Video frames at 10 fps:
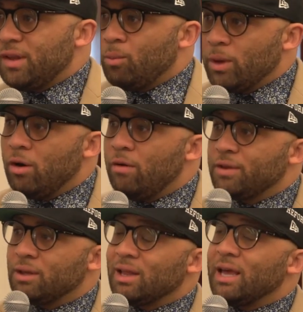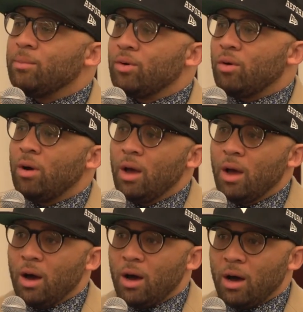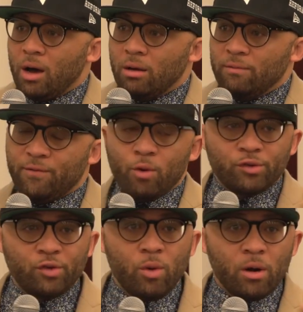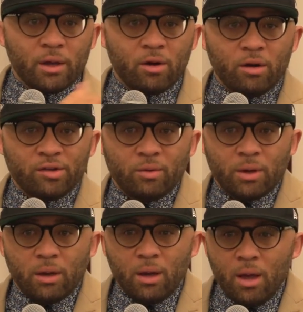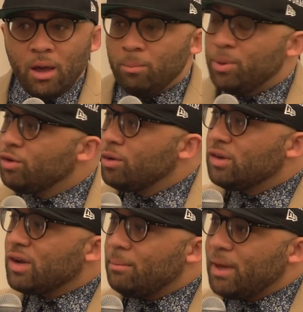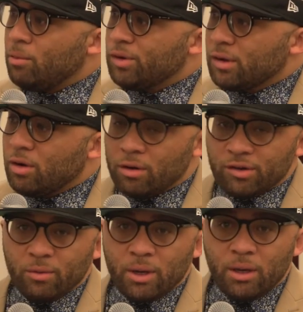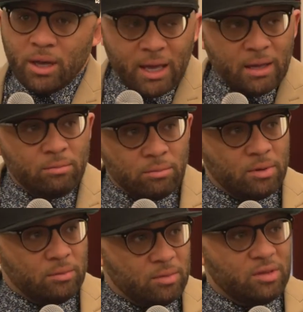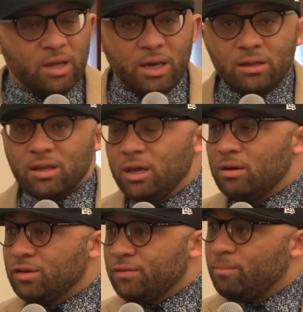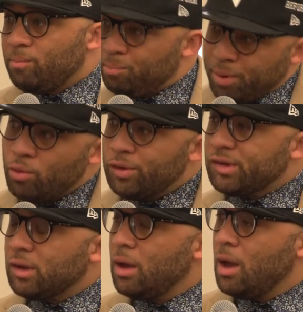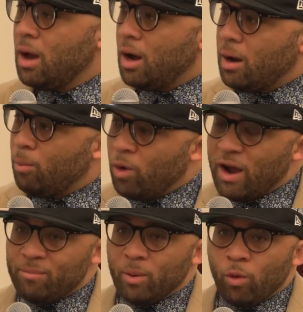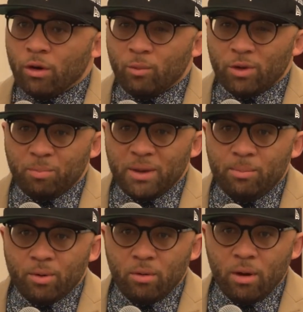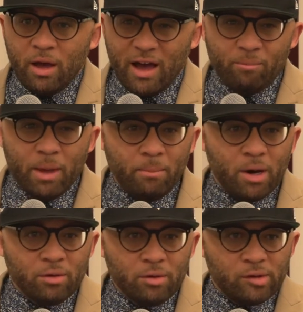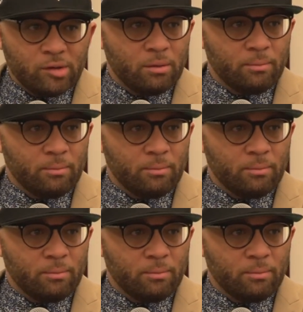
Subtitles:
that we often label folks who are incarcerated. But during the time that I was incarcerated and in the years post, where I've been working with people, I've met mothers,